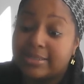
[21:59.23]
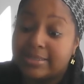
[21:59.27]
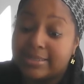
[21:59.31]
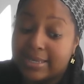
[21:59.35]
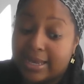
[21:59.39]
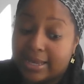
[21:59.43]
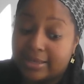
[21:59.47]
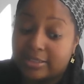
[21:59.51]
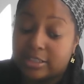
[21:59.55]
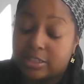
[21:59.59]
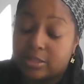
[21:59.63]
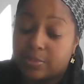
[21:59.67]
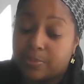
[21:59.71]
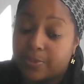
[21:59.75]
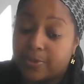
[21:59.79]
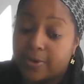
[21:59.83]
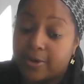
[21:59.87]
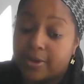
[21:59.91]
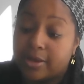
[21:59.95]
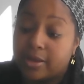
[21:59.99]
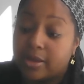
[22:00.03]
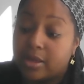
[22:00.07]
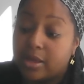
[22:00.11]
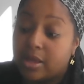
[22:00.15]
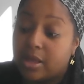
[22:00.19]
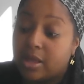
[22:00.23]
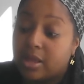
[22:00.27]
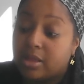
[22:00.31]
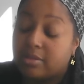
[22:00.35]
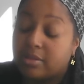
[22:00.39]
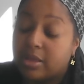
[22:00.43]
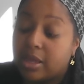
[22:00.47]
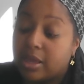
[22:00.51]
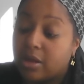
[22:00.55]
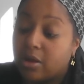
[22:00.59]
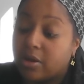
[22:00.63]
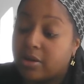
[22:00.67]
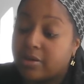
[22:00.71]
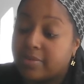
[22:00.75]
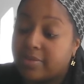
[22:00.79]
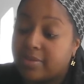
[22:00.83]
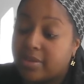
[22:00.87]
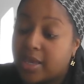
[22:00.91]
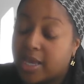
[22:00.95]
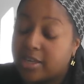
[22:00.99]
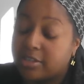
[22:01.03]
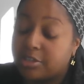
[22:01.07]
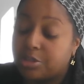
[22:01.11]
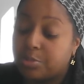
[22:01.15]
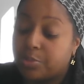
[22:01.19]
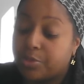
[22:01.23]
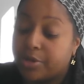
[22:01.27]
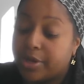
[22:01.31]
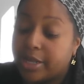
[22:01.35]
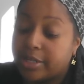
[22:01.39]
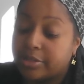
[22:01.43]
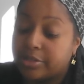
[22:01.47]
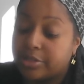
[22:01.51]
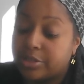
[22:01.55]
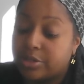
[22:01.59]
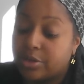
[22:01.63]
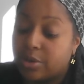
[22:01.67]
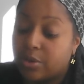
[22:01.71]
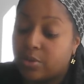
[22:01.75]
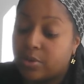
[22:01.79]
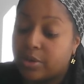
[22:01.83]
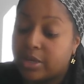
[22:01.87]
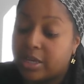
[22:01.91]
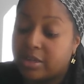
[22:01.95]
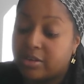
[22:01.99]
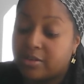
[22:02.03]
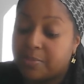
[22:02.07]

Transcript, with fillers: Desperate. They are desperate. And so